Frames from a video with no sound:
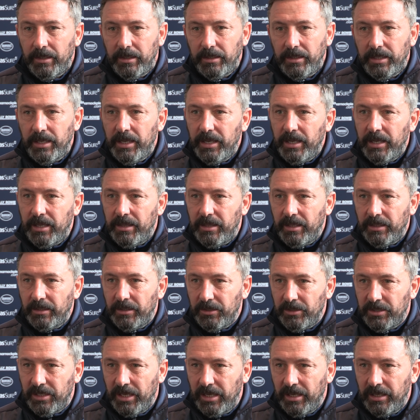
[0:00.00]
Yeah, I think
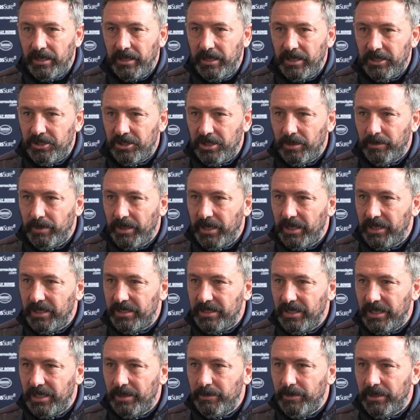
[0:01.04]
there's that extra bit of
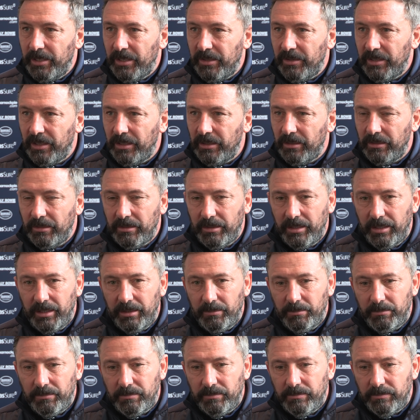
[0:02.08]
excitement. I think
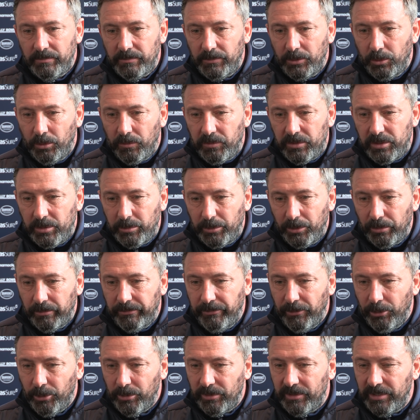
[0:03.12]
obviously we
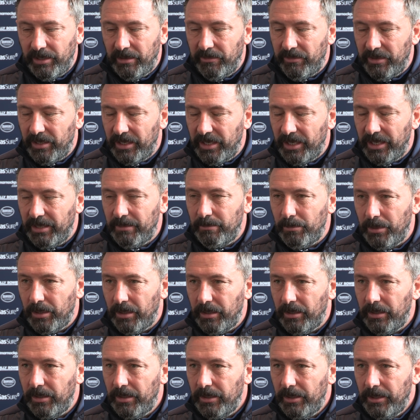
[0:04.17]
look forward to every game,
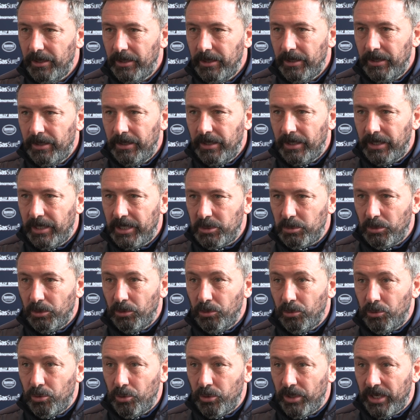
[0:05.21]
but against our
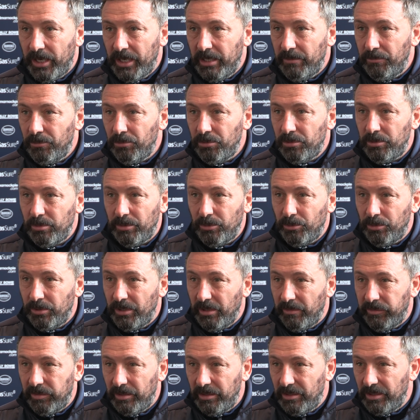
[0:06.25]
local rivals, we're no
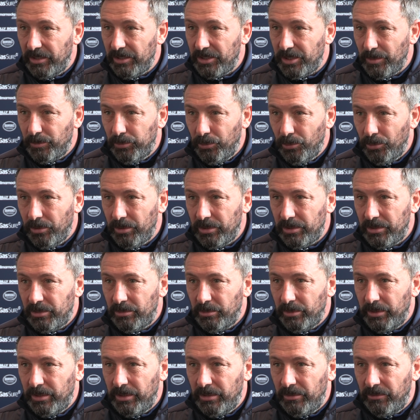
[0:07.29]
different to the
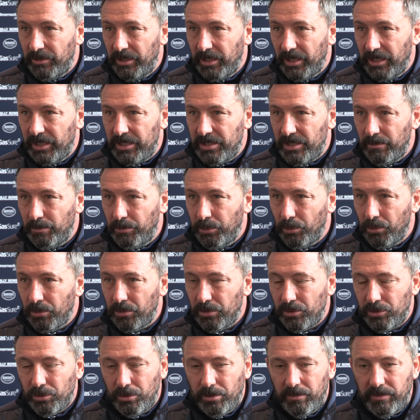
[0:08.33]
supporters. We realise the
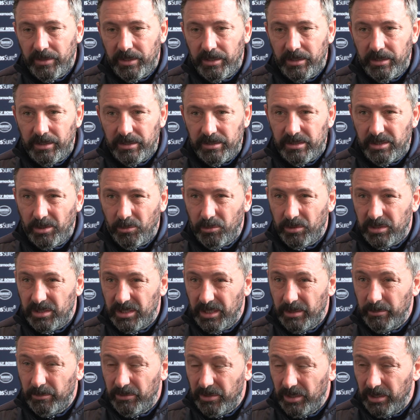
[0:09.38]
importance of it. It's still the
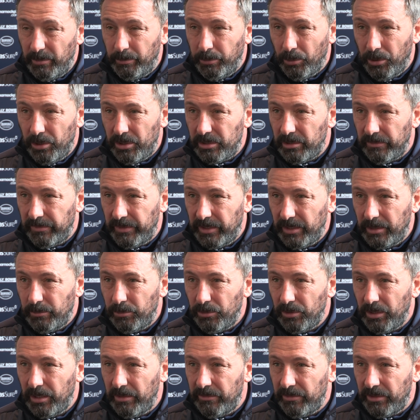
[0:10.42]
same 3 points
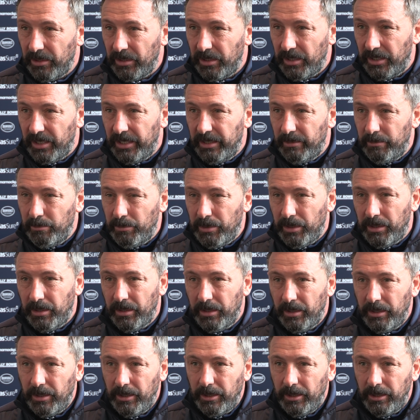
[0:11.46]
available at every other game, but